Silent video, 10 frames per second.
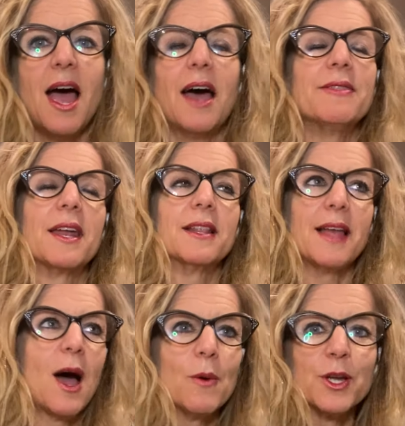and then
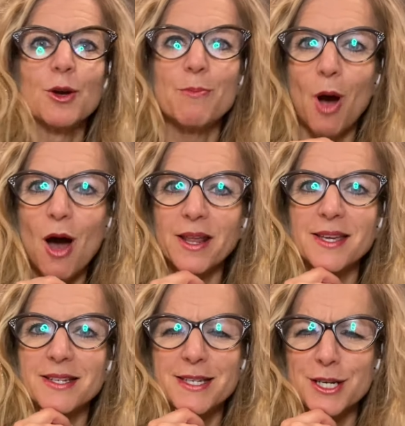allowing your
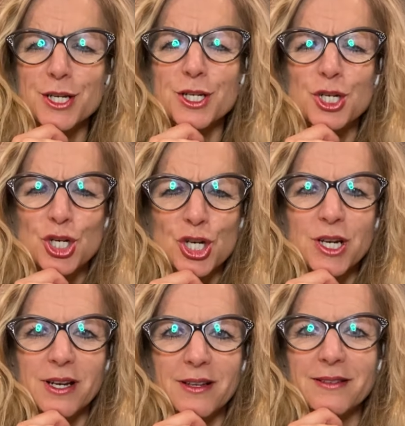body to
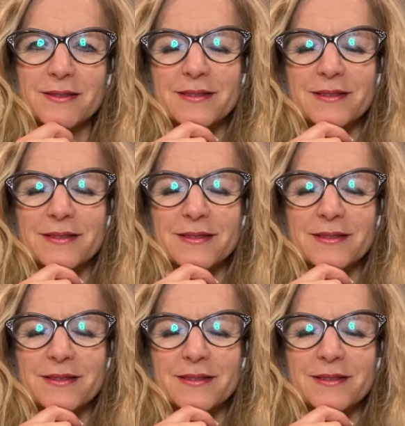chill.